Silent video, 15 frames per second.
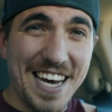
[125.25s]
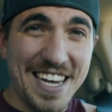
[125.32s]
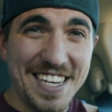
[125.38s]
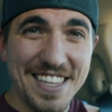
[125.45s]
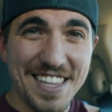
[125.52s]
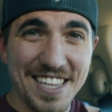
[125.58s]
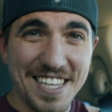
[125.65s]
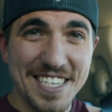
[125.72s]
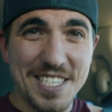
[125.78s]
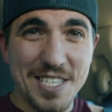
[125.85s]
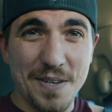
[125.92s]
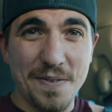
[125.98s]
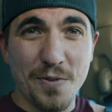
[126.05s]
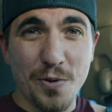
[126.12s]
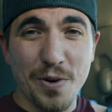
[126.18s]
had it
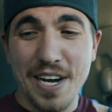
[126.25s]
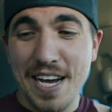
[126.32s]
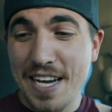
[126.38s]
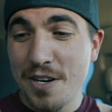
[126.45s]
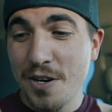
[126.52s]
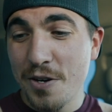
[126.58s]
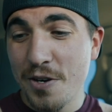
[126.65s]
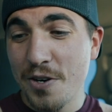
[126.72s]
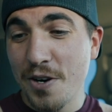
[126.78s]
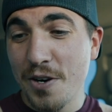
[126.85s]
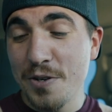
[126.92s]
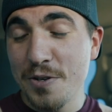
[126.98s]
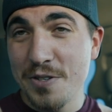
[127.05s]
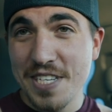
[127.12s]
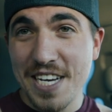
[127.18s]
listed for
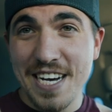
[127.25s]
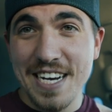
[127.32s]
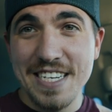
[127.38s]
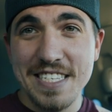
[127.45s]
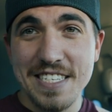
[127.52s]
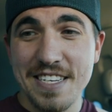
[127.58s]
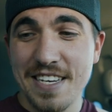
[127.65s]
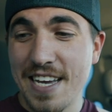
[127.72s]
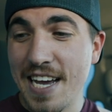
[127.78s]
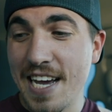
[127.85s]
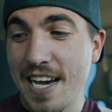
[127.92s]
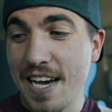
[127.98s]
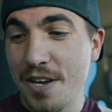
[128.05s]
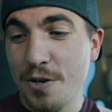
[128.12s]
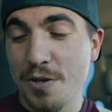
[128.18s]
$800, guys,
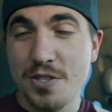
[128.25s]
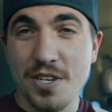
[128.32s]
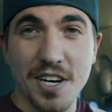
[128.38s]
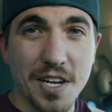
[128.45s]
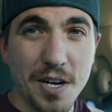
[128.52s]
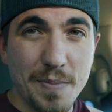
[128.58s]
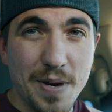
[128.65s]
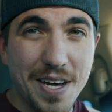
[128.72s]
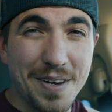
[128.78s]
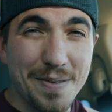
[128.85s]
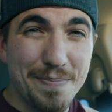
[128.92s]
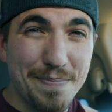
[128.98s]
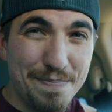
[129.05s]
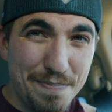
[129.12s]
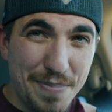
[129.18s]
and you're talking about
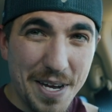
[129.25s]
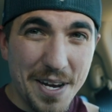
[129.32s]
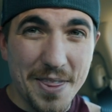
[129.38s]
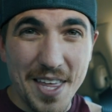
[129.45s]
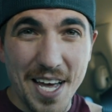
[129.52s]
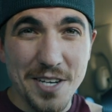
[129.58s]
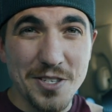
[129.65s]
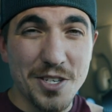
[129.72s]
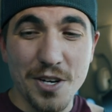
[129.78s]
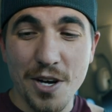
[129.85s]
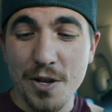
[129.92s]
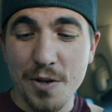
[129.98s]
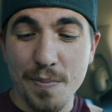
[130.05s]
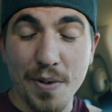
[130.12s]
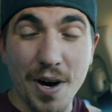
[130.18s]
a about a thousand
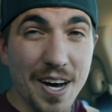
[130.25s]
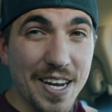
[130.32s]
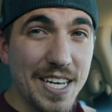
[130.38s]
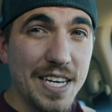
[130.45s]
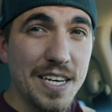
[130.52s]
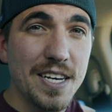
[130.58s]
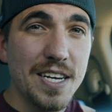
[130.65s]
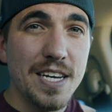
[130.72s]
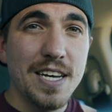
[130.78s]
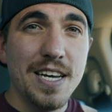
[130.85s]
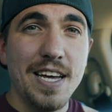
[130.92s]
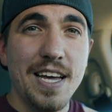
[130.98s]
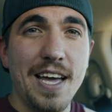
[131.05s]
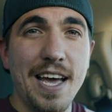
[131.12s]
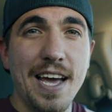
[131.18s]
dollar body
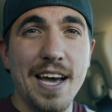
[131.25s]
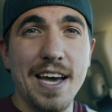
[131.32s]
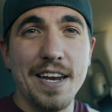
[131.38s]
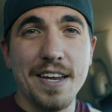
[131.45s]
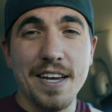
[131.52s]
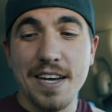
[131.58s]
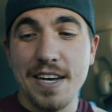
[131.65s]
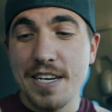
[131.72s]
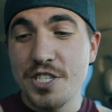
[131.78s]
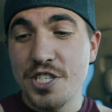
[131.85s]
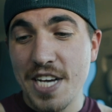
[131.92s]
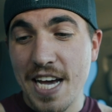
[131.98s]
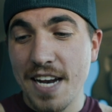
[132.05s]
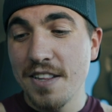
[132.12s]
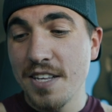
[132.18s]
and uh,
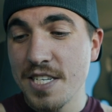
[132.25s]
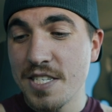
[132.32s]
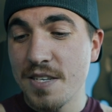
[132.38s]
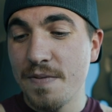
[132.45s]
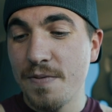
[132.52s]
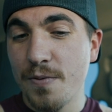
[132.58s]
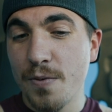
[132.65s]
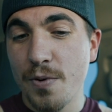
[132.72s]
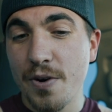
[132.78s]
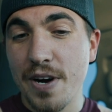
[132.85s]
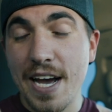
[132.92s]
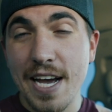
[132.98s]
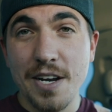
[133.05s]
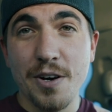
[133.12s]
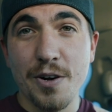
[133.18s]
she had it listed
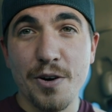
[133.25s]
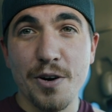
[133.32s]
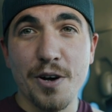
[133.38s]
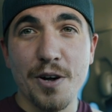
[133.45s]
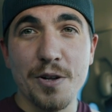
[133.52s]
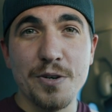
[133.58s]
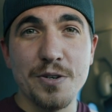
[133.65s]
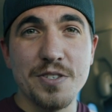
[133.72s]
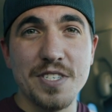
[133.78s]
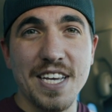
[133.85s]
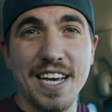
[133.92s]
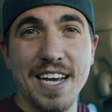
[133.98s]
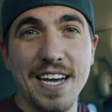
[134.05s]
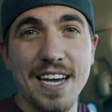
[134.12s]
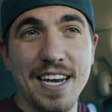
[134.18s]
for $800
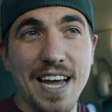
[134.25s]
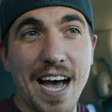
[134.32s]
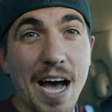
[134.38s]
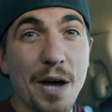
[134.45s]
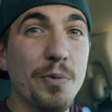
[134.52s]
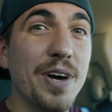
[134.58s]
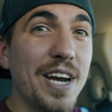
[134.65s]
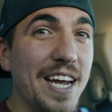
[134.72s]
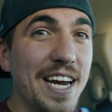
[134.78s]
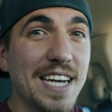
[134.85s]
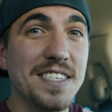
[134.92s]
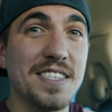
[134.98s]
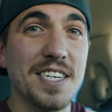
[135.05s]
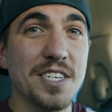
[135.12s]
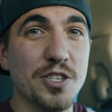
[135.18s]
and I went in
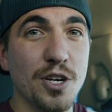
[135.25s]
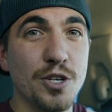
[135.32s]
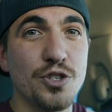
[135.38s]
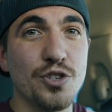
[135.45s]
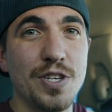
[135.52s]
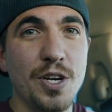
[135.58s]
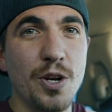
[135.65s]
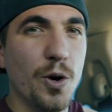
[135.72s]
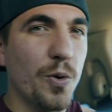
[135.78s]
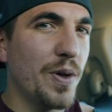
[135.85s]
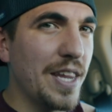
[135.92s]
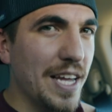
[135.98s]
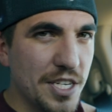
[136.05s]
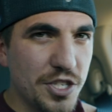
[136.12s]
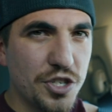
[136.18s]
at 600
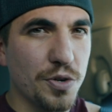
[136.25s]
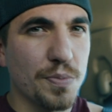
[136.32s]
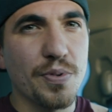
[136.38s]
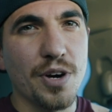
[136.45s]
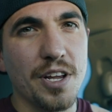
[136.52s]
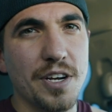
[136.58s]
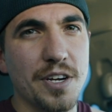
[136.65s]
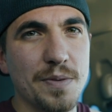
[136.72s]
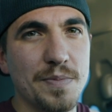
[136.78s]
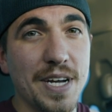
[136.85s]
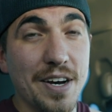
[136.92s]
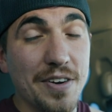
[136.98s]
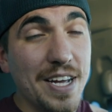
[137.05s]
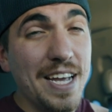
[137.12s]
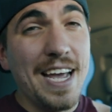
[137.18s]
knowing that she'll probably come
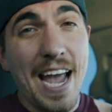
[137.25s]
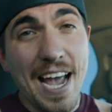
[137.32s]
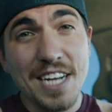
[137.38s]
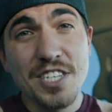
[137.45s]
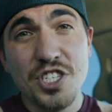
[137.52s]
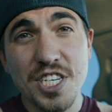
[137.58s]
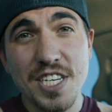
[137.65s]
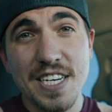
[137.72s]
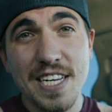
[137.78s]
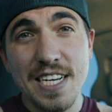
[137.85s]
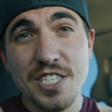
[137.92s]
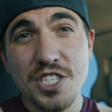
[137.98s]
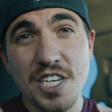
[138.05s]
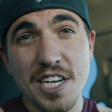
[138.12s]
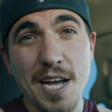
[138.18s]
down and she
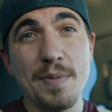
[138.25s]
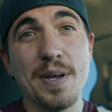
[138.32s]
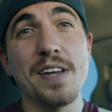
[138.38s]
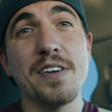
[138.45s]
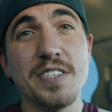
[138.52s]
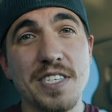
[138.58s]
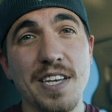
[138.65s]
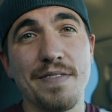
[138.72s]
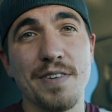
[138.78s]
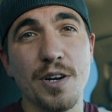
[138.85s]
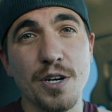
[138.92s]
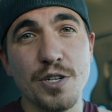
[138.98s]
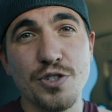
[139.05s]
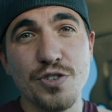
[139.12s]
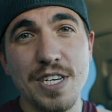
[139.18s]
did she came down to
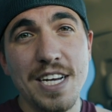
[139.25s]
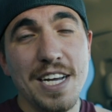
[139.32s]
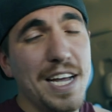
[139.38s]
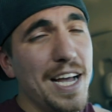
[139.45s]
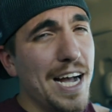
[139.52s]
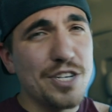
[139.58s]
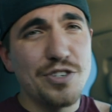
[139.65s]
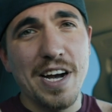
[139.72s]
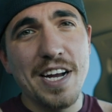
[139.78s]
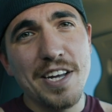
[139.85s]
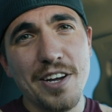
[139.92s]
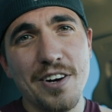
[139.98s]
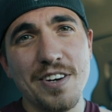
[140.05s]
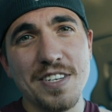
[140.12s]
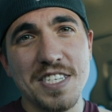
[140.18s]
700 I tried
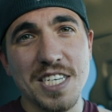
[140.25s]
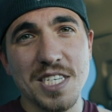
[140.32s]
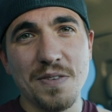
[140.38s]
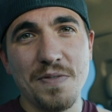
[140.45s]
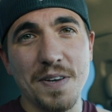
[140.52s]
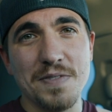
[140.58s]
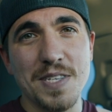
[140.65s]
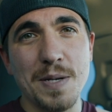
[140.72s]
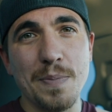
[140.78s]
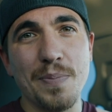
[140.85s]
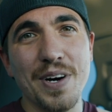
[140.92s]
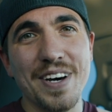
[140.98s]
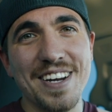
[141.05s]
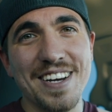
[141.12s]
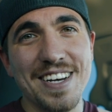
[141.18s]
to get her to 650
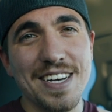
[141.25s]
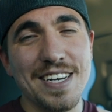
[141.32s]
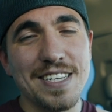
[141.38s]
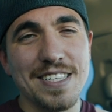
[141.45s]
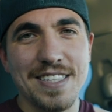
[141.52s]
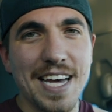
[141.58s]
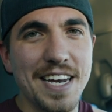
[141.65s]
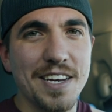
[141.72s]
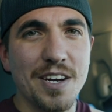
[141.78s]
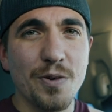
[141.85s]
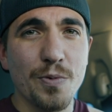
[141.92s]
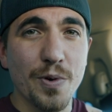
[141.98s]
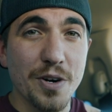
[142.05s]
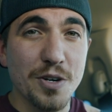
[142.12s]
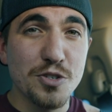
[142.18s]
but uh, that
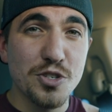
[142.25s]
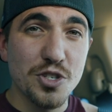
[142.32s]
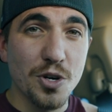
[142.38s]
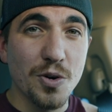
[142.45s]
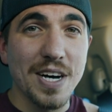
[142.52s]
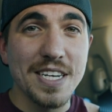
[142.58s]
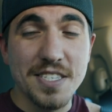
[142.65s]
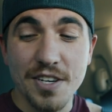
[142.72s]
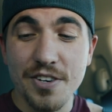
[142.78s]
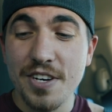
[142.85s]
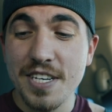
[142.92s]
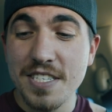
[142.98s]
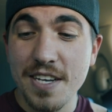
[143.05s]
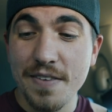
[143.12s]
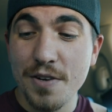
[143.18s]
didn't work so I
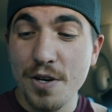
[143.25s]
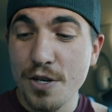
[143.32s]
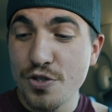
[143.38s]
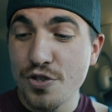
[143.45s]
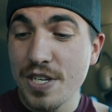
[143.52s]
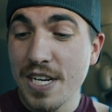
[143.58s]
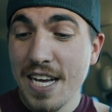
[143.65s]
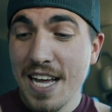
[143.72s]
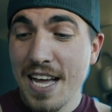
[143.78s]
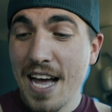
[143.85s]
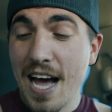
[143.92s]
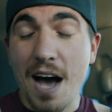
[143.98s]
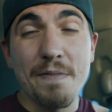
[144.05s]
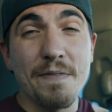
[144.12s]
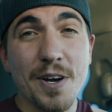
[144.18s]
settled at 700
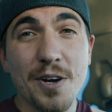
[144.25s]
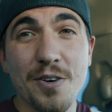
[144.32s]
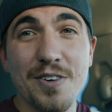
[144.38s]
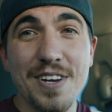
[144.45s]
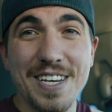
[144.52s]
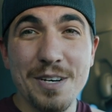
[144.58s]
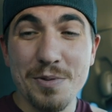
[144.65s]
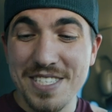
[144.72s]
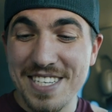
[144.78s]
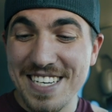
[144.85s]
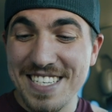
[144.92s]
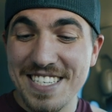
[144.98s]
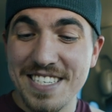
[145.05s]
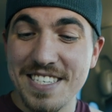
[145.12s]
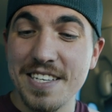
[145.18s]
I figured it was
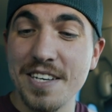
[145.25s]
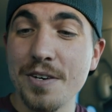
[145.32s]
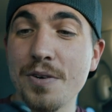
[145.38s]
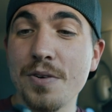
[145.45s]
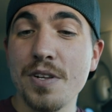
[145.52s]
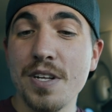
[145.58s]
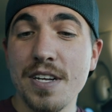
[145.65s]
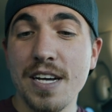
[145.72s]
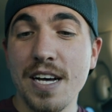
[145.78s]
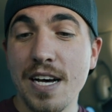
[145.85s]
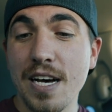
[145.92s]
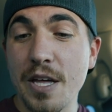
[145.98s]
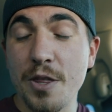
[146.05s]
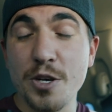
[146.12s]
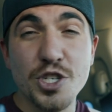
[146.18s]
a steal
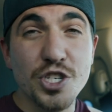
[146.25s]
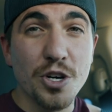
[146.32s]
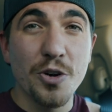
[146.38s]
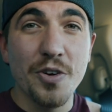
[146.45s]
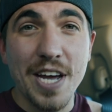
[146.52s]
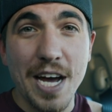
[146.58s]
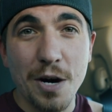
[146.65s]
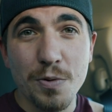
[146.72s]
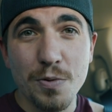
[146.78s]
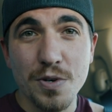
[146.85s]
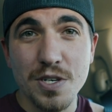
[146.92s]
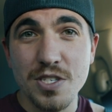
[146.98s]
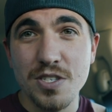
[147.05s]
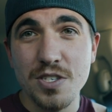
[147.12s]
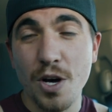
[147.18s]
uh, the shutter count
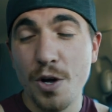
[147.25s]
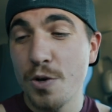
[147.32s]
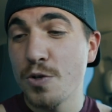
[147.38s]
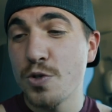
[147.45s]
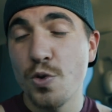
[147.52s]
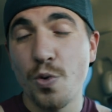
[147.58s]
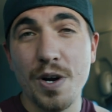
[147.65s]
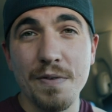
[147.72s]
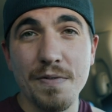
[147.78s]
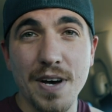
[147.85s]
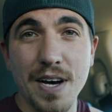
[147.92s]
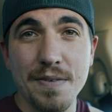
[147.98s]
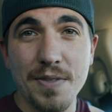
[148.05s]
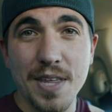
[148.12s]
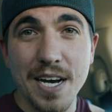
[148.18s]
was under
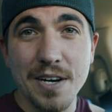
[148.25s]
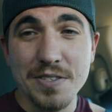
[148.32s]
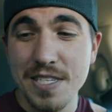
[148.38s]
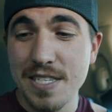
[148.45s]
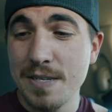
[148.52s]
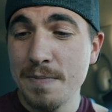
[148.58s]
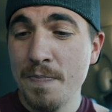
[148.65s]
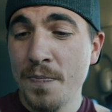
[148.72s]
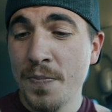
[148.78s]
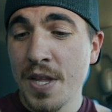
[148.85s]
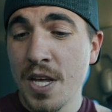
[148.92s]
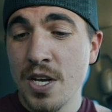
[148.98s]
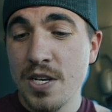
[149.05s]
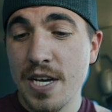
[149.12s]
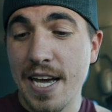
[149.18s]
25,000
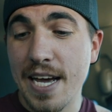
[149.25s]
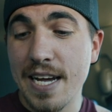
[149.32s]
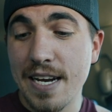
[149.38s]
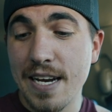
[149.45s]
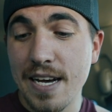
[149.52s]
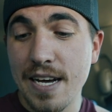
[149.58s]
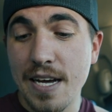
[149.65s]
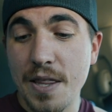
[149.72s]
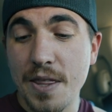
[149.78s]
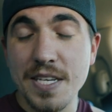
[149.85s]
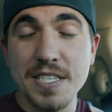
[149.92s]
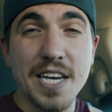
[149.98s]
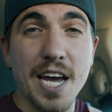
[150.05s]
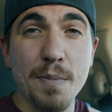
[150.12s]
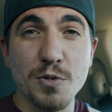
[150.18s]
and uh,
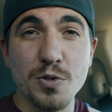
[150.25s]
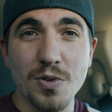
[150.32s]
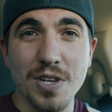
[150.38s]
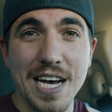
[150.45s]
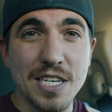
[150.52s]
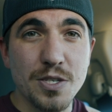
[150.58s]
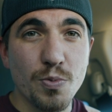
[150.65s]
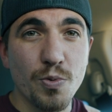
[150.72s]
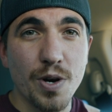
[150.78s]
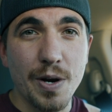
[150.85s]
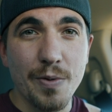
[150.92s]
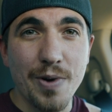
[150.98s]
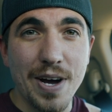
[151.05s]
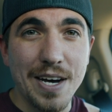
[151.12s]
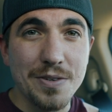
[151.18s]
these cameras will last right
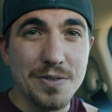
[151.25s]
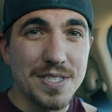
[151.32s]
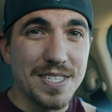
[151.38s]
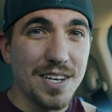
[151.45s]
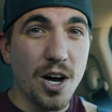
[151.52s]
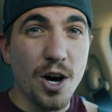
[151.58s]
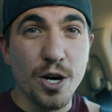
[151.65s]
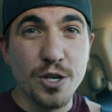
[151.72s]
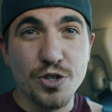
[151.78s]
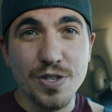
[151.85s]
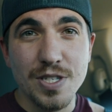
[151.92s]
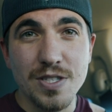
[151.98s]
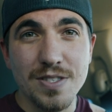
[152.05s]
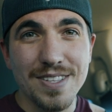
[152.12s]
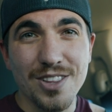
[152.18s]
around
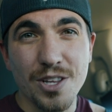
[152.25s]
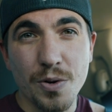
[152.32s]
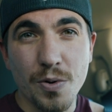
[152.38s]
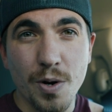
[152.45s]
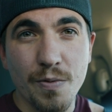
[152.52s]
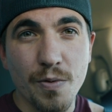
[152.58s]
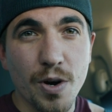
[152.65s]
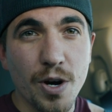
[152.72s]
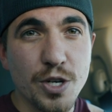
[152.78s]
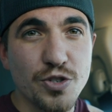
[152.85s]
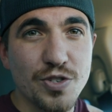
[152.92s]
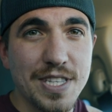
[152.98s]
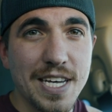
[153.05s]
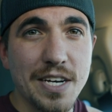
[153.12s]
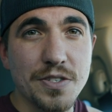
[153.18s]
100 little over
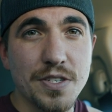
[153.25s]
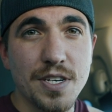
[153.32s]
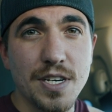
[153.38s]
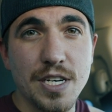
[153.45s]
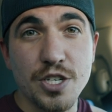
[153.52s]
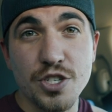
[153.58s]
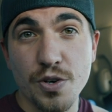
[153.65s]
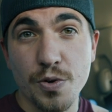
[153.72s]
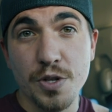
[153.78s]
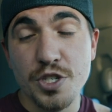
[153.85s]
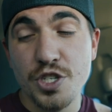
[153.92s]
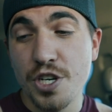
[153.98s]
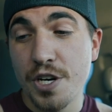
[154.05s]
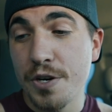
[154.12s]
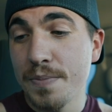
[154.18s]
100,000 uh, on
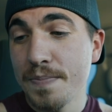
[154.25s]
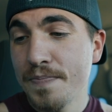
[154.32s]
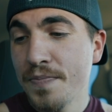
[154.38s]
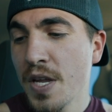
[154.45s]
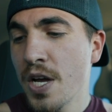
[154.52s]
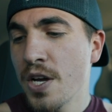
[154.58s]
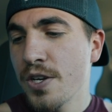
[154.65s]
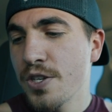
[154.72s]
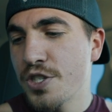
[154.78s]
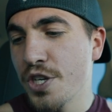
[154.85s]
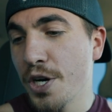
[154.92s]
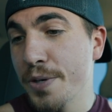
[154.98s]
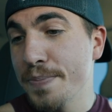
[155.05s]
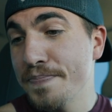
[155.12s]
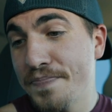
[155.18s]
the shutter
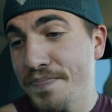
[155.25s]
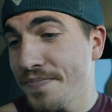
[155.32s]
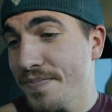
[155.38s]
so